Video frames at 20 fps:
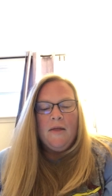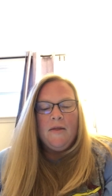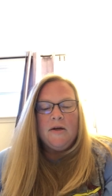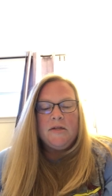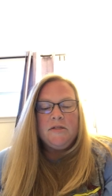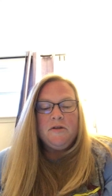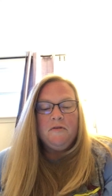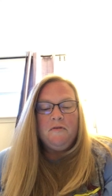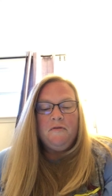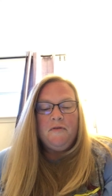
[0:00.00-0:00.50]

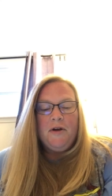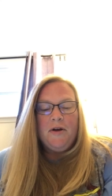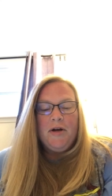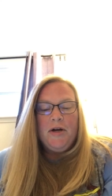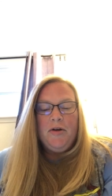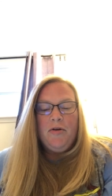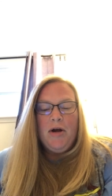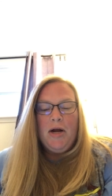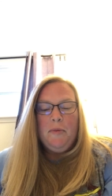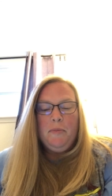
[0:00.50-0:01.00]
That's a
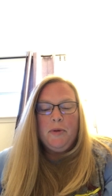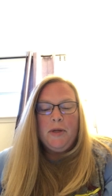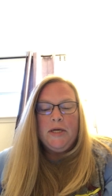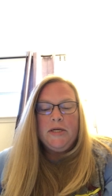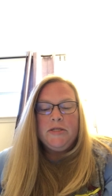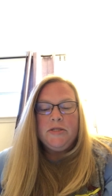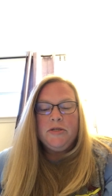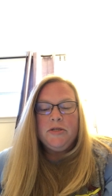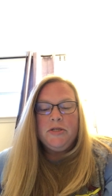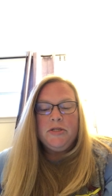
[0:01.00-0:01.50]
very great
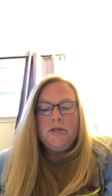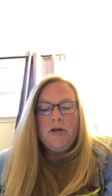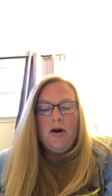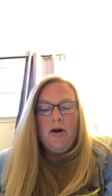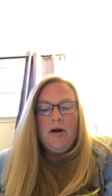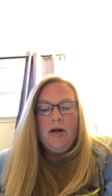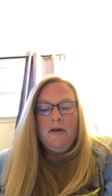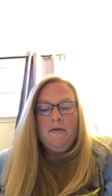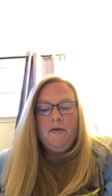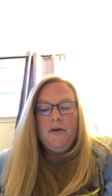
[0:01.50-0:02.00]
place to
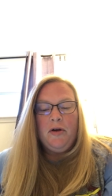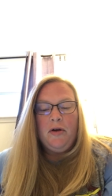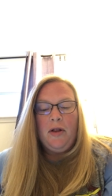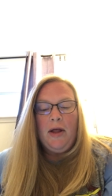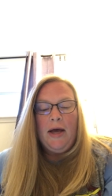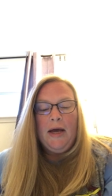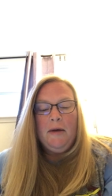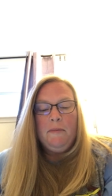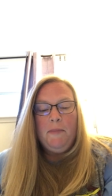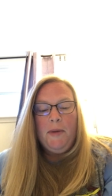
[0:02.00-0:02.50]
start if you're
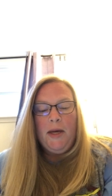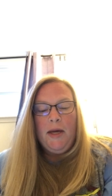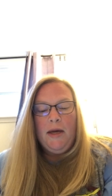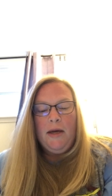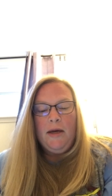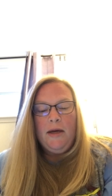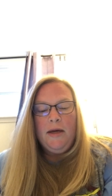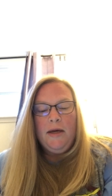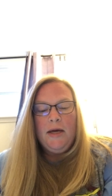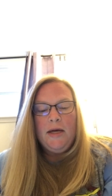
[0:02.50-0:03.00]
like
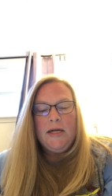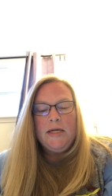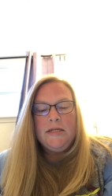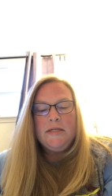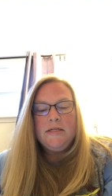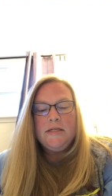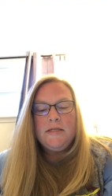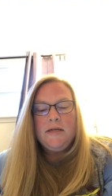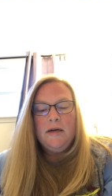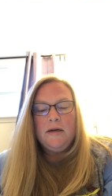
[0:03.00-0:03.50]
me,
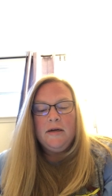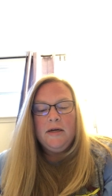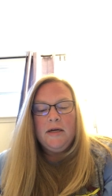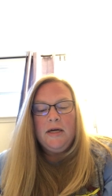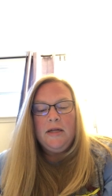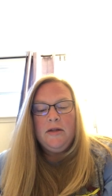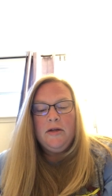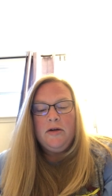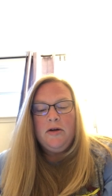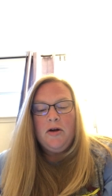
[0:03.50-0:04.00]
getting stuck
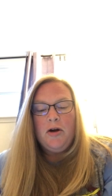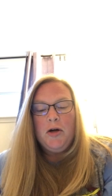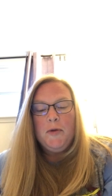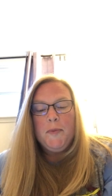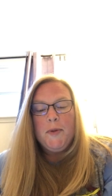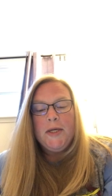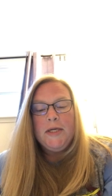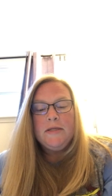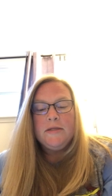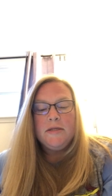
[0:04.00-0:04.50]
in the dark
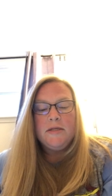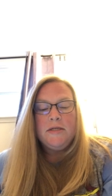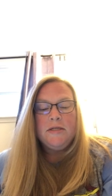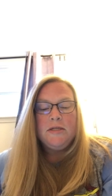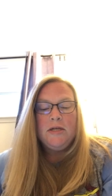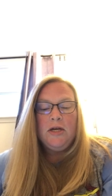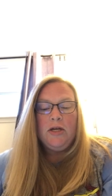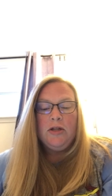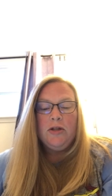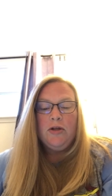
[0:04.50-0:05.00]

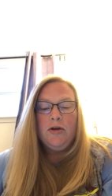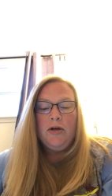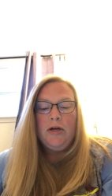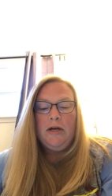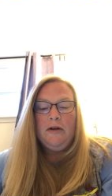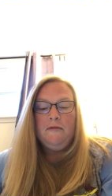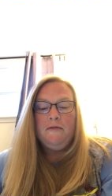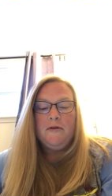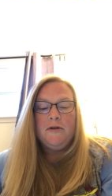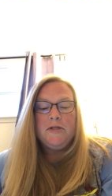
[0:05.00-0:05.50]
places and
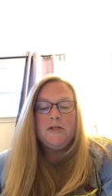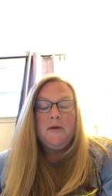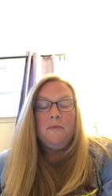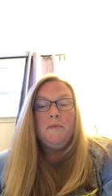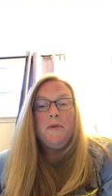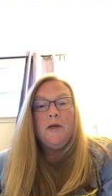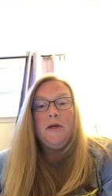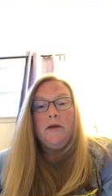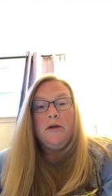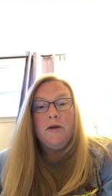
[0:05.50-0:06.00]
looking for
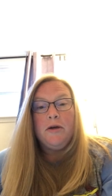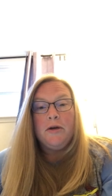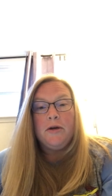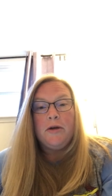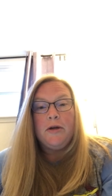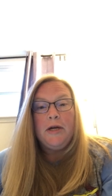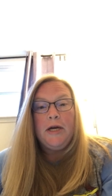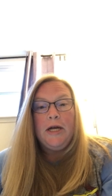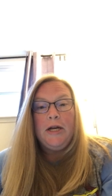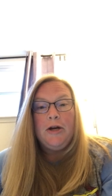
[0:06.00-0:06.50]
something
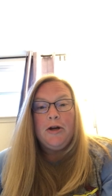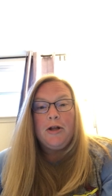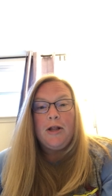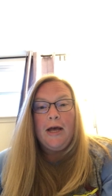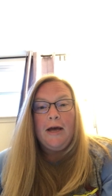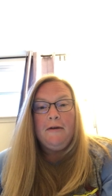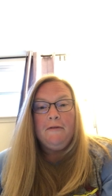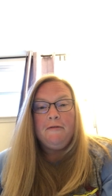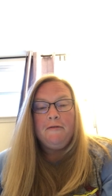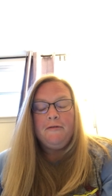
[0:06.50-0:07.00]
good in your
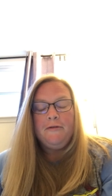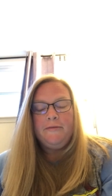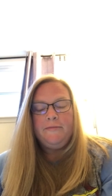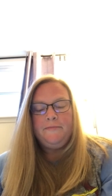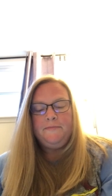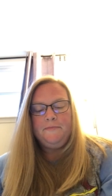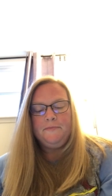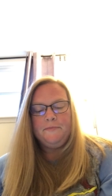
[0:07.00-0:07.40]
life.